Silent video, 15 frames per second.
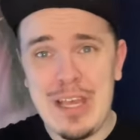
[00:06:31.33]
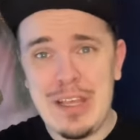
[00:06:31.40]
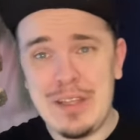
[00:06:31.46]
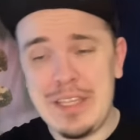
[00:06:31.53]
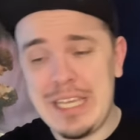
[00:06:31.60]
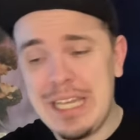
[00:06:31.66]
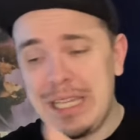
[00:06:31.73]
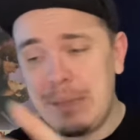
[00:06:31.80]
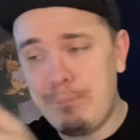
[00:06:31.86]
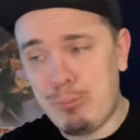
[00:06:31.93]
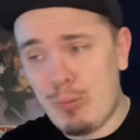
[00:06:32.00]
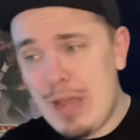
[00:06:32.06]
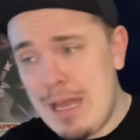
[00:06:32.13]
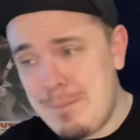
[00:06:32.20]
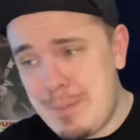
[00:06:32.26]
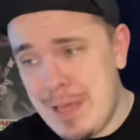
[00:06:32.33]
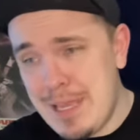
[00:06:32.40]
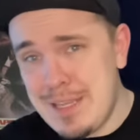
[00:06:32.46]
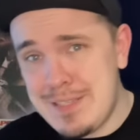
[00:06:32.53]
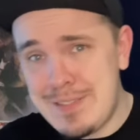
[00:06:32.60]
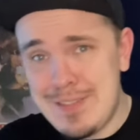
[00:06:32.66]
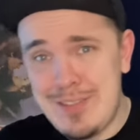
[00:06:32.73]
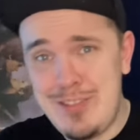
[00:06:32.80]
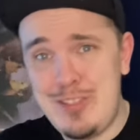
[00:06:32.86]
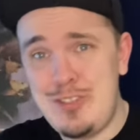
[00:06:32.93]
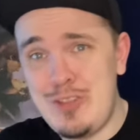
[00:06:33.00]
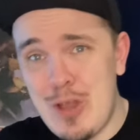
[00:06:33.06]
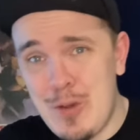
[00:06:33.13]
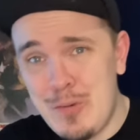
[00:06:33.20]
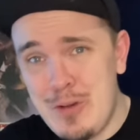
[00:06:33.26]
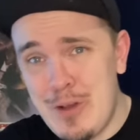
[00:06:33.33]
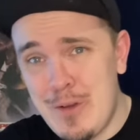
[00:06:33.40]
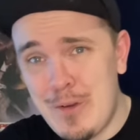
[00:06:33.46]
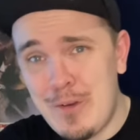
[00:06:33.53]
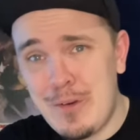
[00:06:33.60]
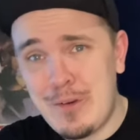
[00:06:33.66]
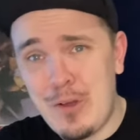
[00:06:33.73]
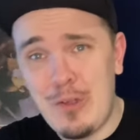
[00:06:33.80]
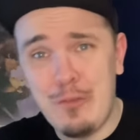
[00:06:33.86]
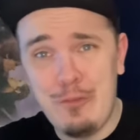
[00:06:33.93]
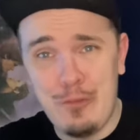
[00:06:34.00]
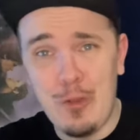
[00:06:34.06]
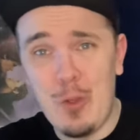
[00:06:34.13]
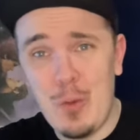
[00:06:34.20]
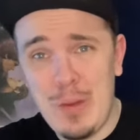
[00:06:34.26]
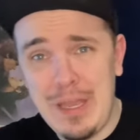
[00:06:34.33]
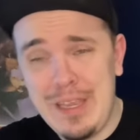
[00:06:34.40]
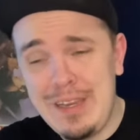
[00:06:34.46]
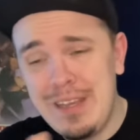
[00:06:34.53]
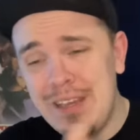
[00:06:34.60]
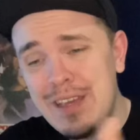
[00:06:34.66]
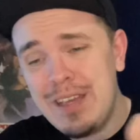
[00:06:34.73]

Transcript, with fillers: Like got like Brad Pitt as this stoner called Floyd.